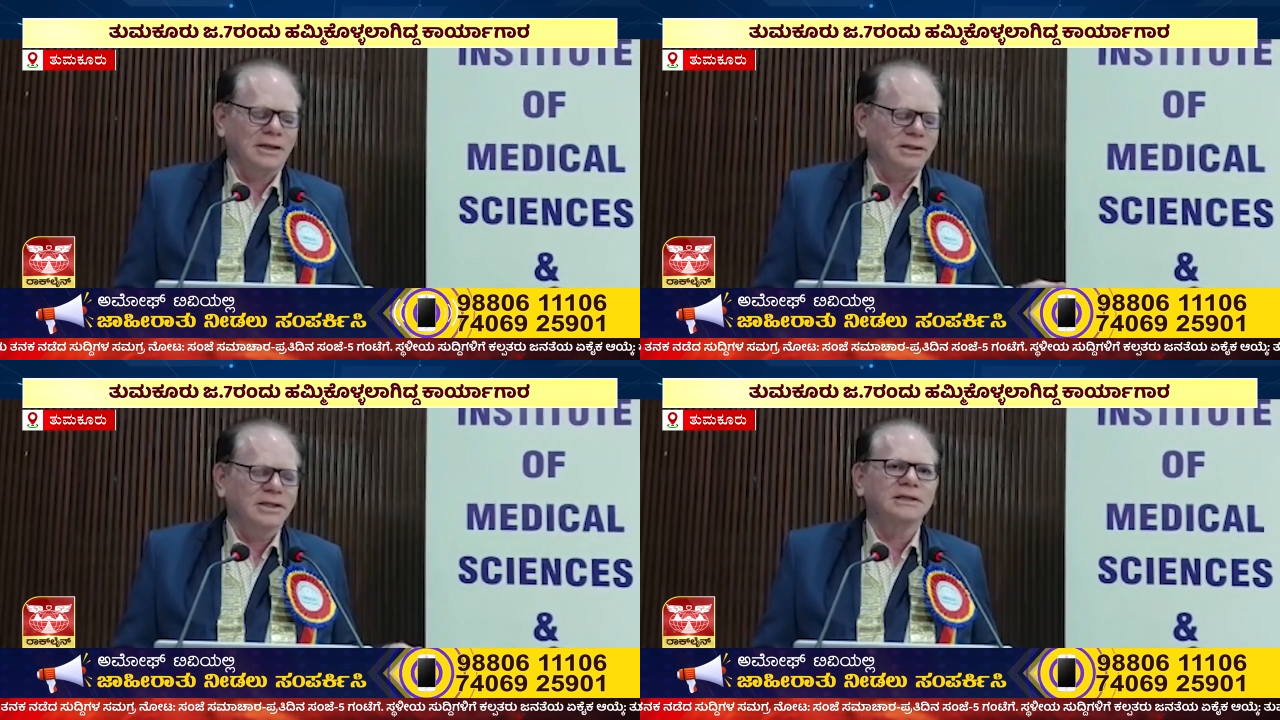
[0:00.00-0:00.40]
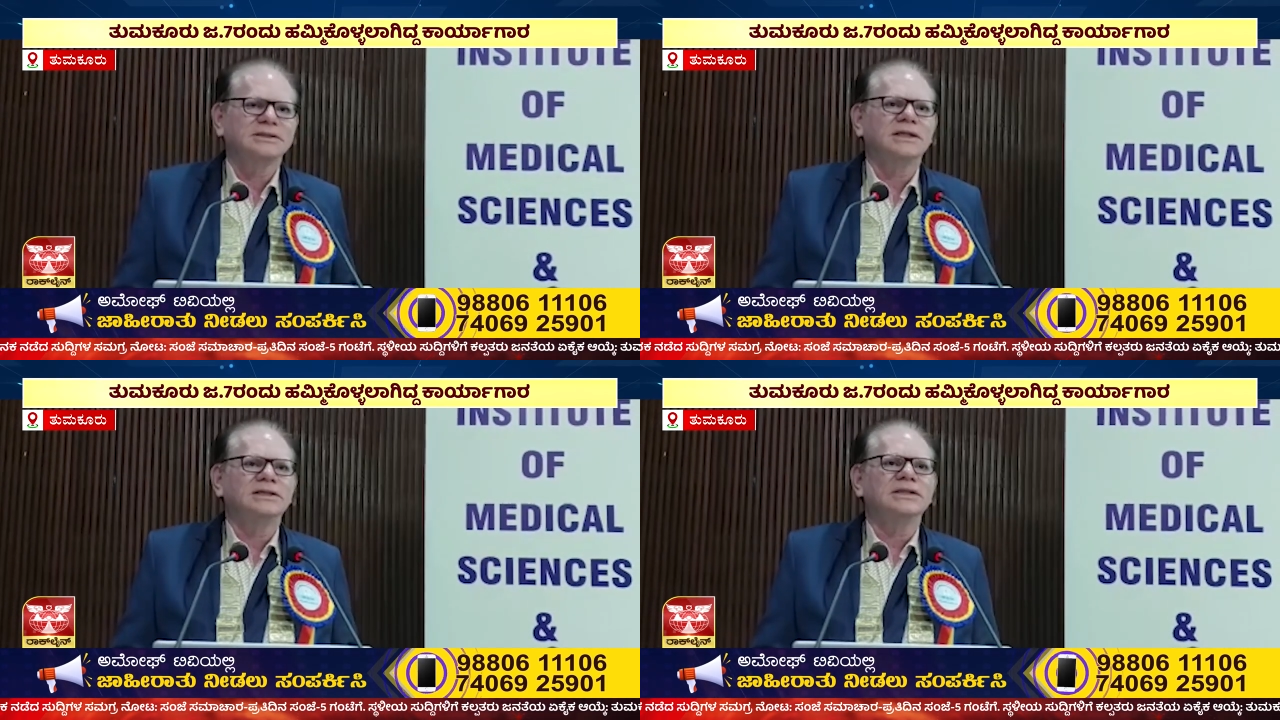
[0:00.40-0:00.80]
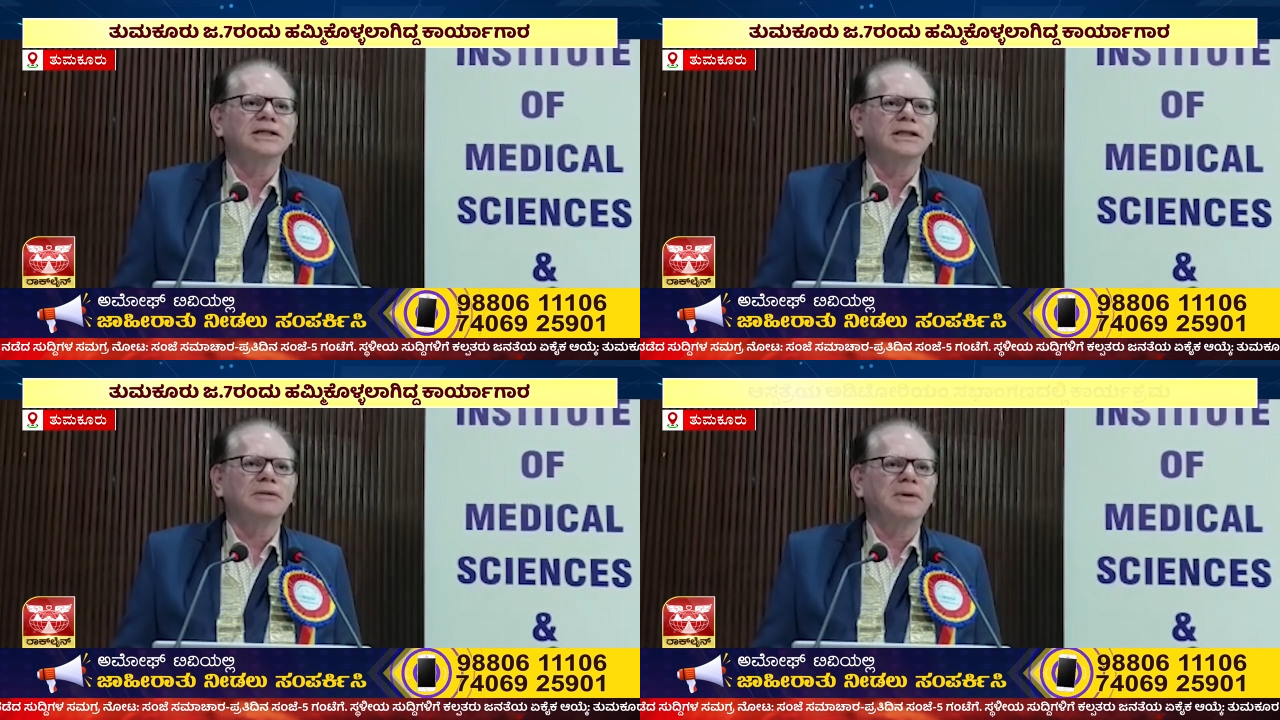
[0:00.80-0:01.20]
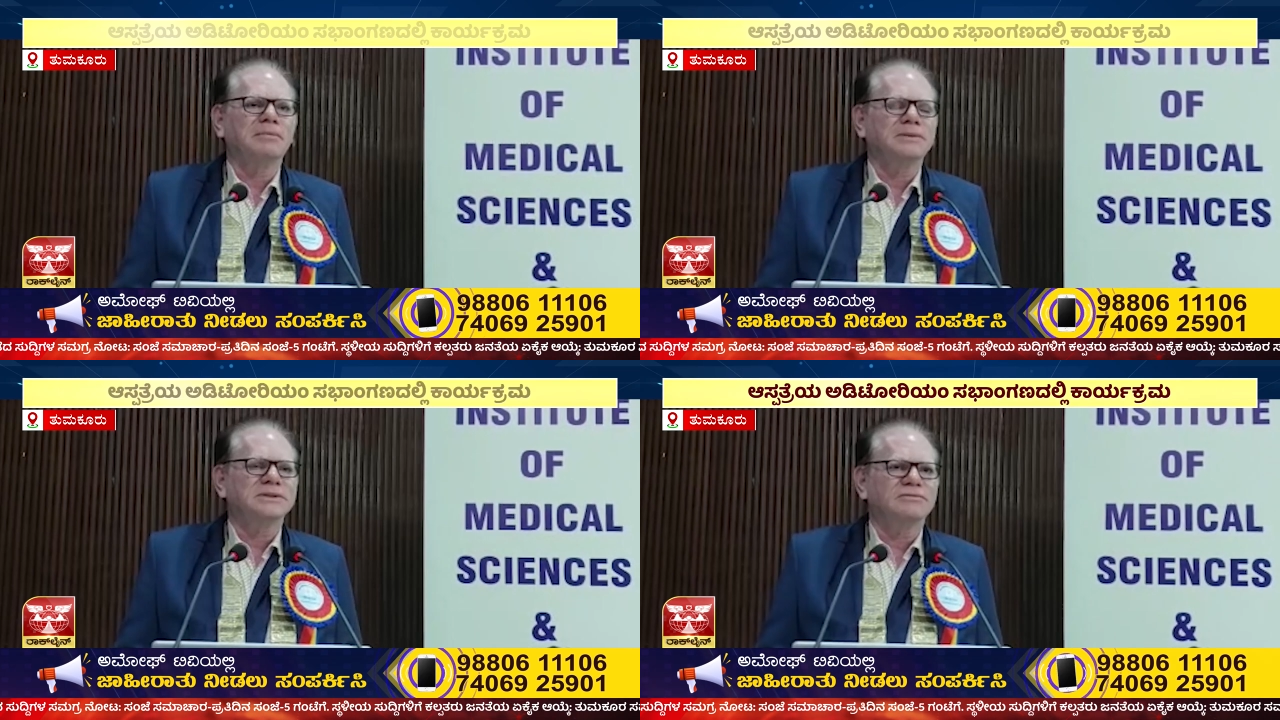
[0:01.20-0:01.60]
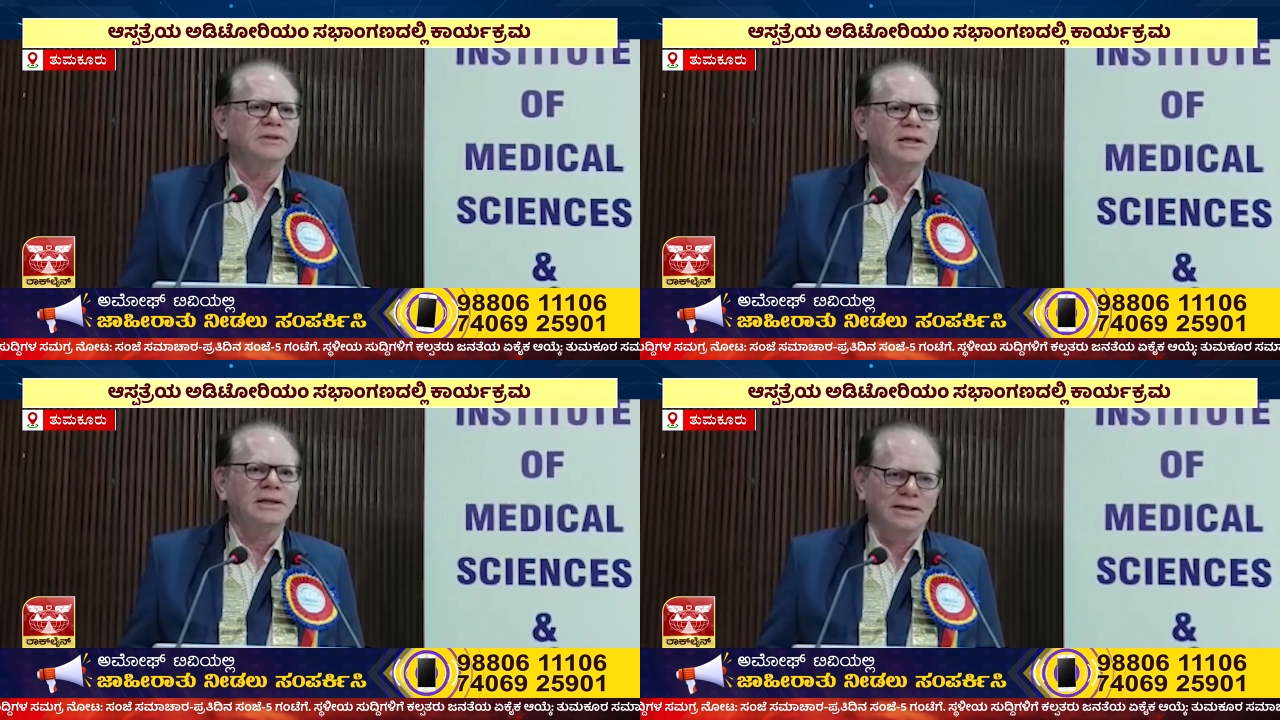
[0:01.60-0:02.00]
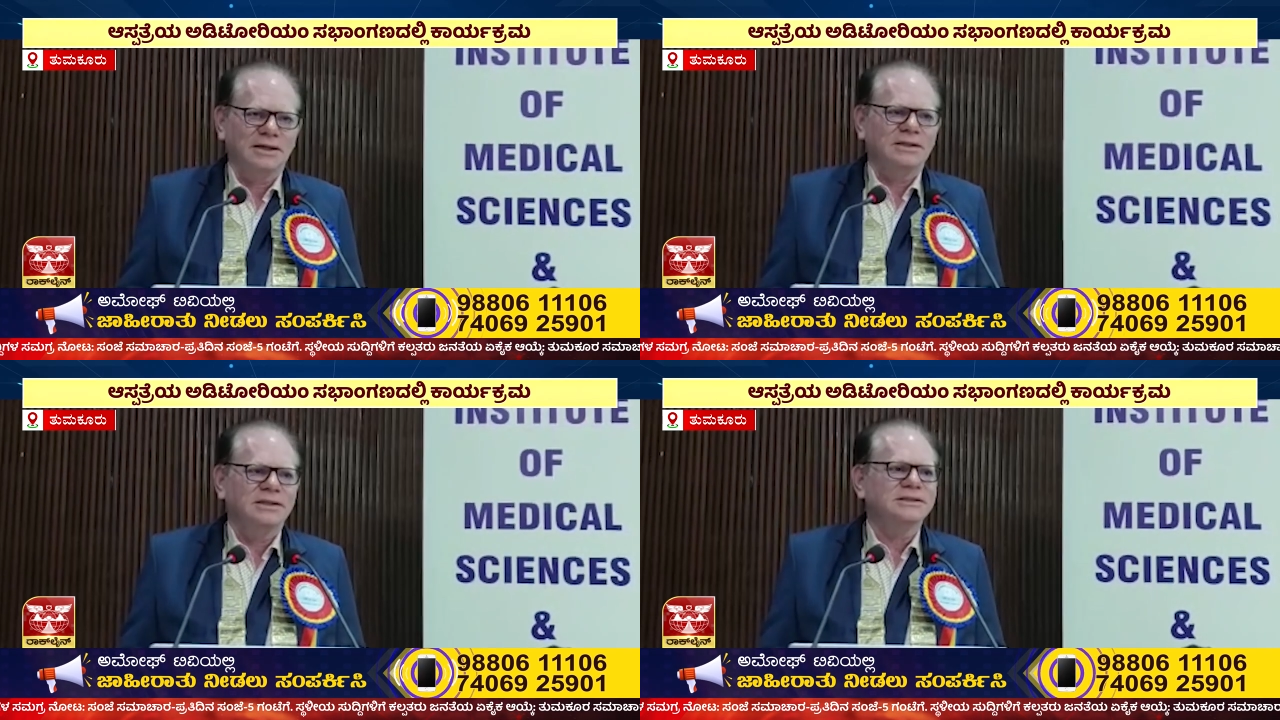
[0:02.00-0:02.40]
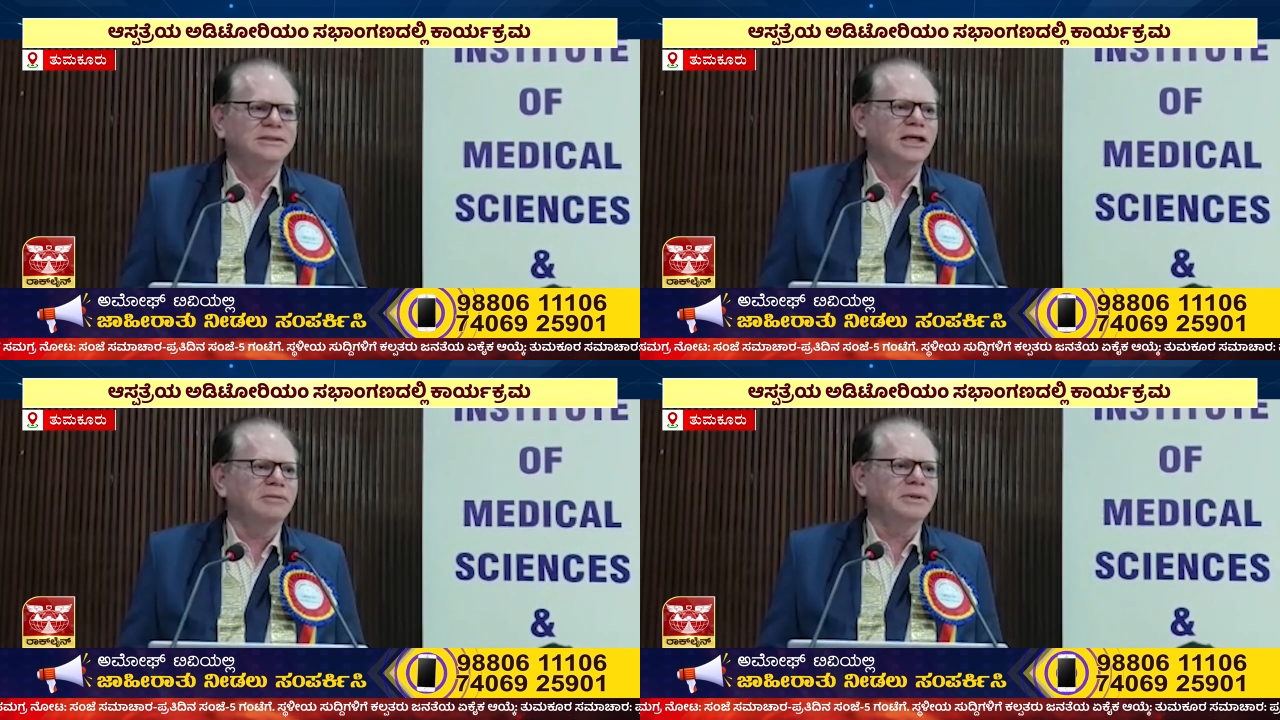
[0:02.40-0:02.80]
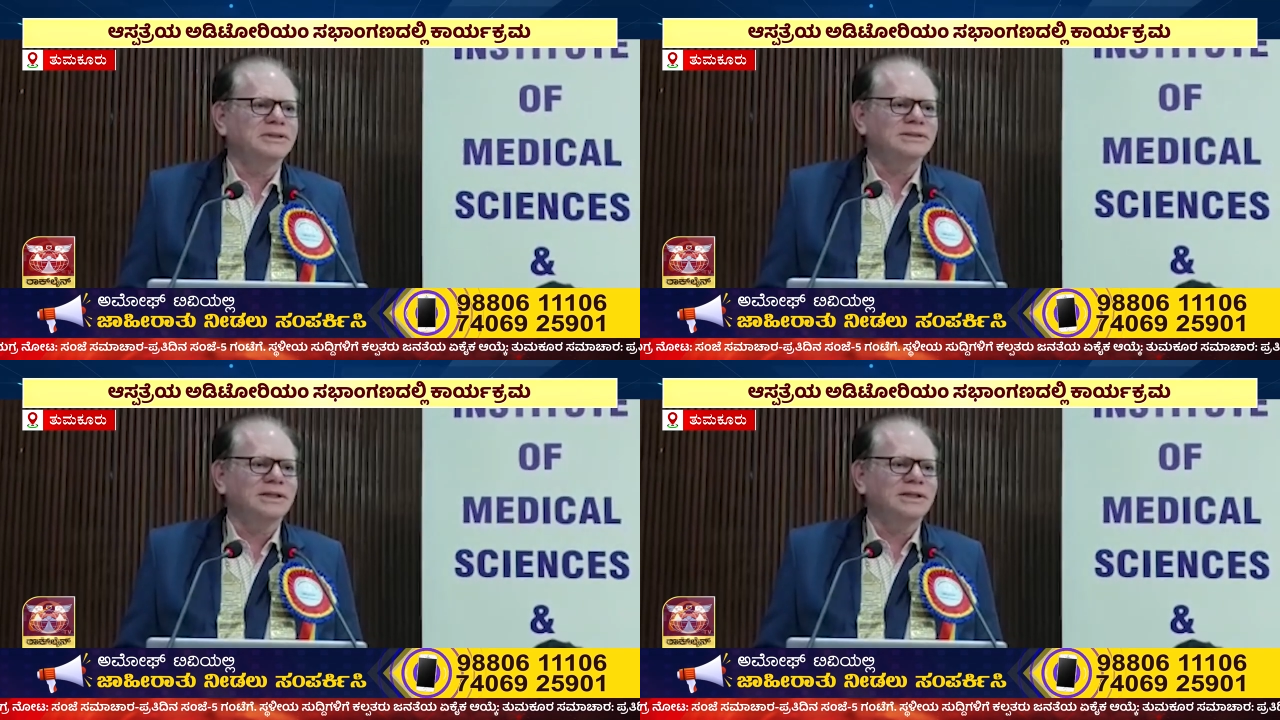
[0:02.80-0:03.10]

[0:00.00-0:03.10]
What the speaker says: That is the reason and the purpose of this CMS.